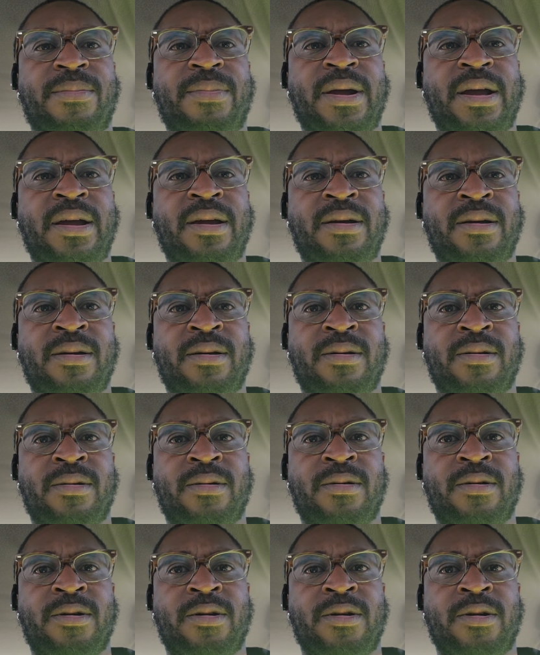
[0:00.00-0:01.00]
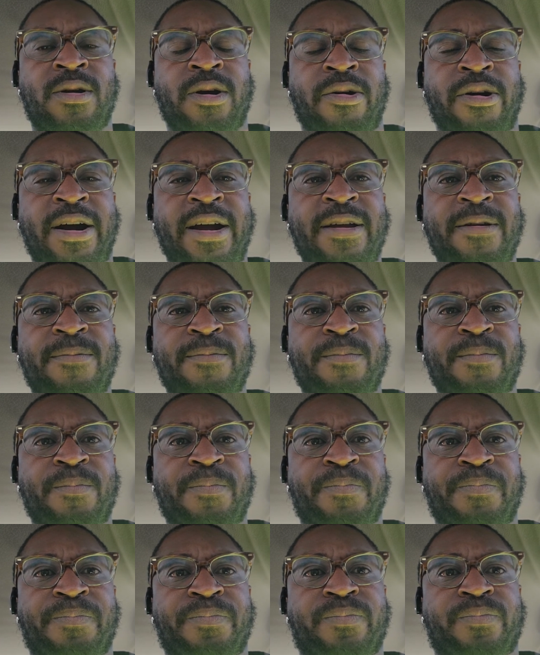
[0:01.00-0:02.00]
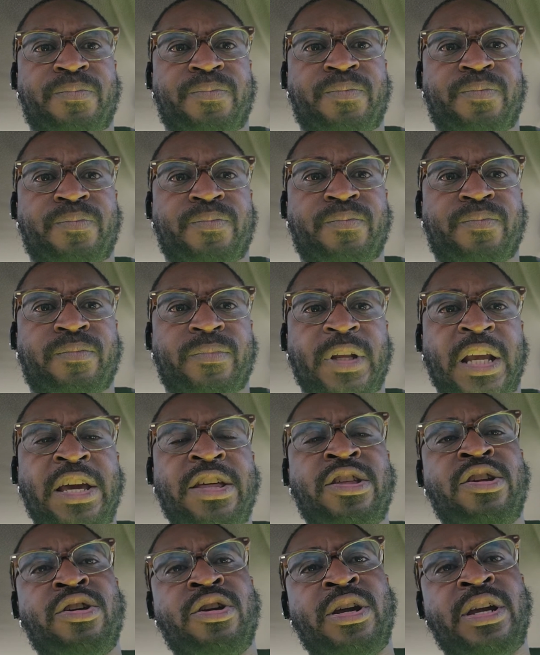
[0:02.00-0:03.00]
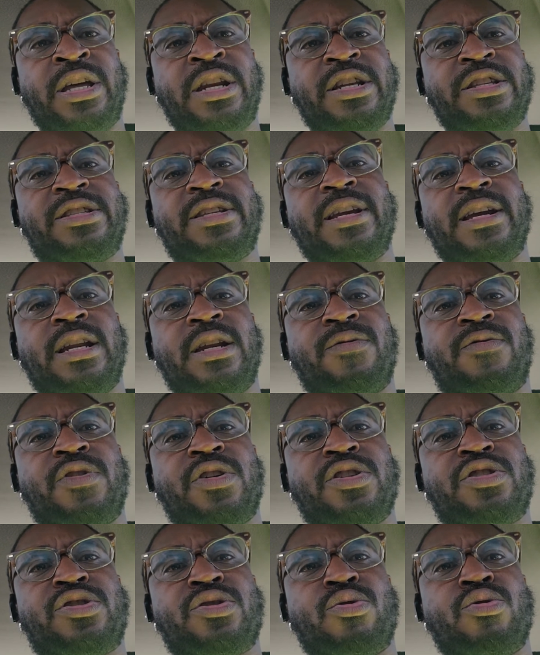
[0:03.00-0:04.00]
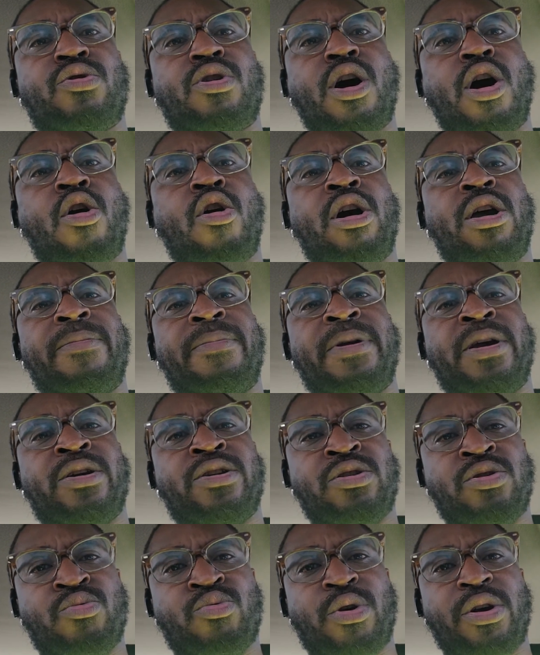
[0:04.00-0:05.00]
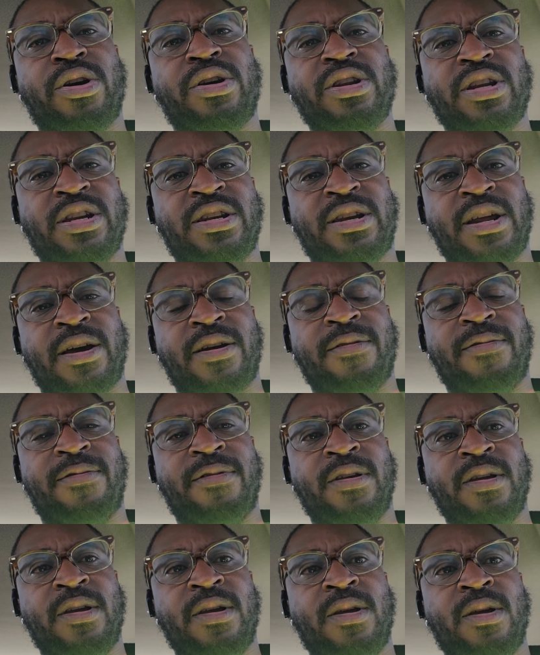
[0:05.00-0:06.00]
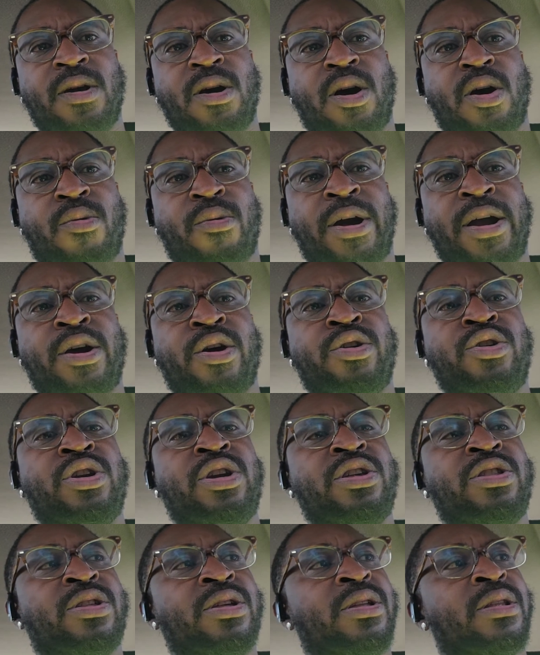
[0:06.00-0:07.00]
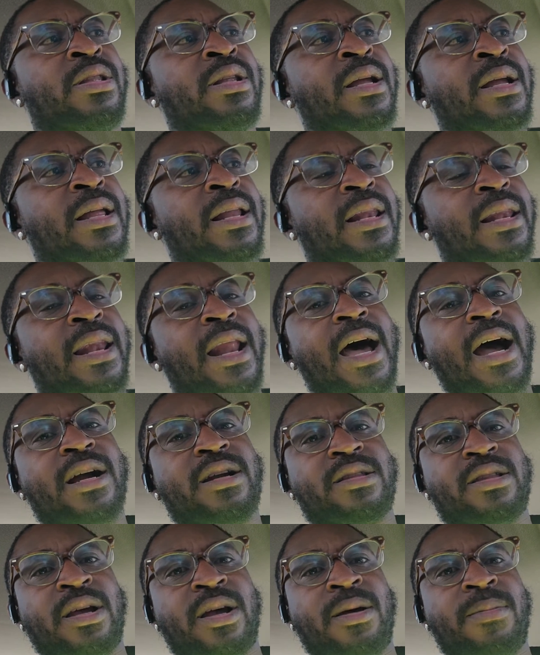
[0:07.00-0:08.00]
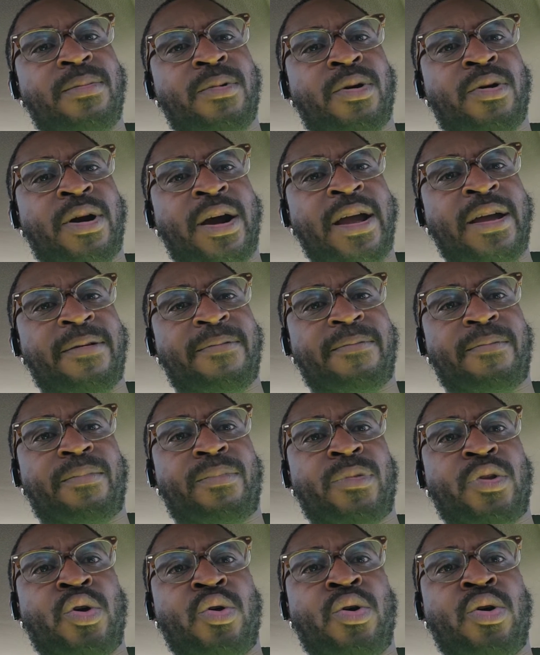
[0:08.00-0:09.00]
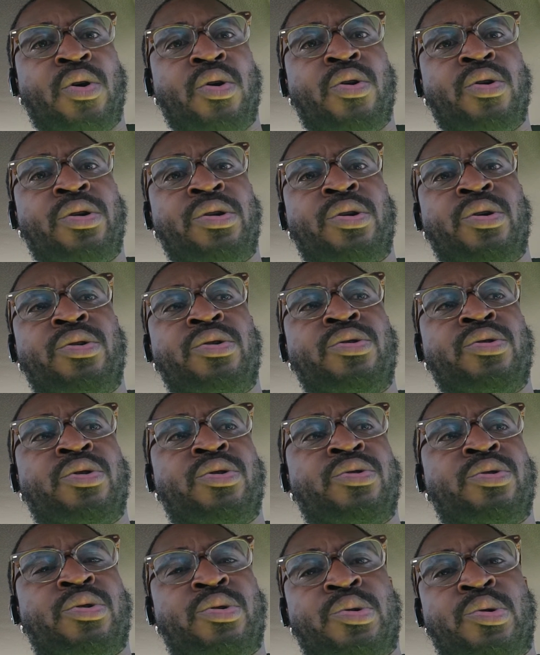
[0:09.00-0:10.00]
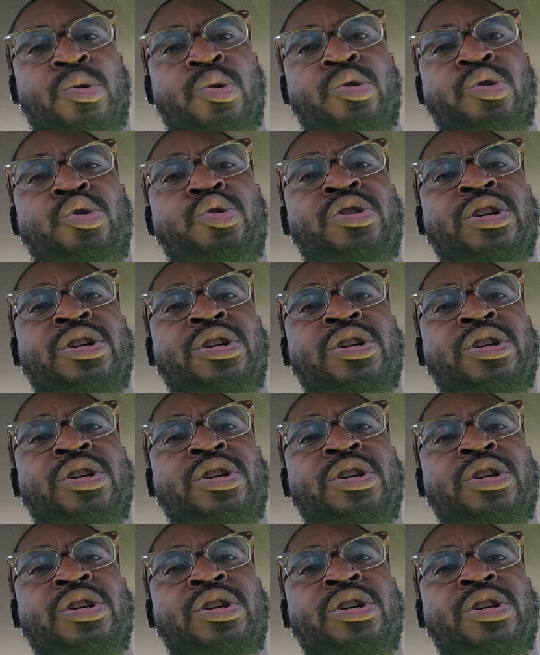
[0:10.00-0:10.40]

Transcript: man. All right? Either you're entertaining for the so called white man, or you're working to death, all right? Or you either locked up, all right? Or, or, or, you, or, or you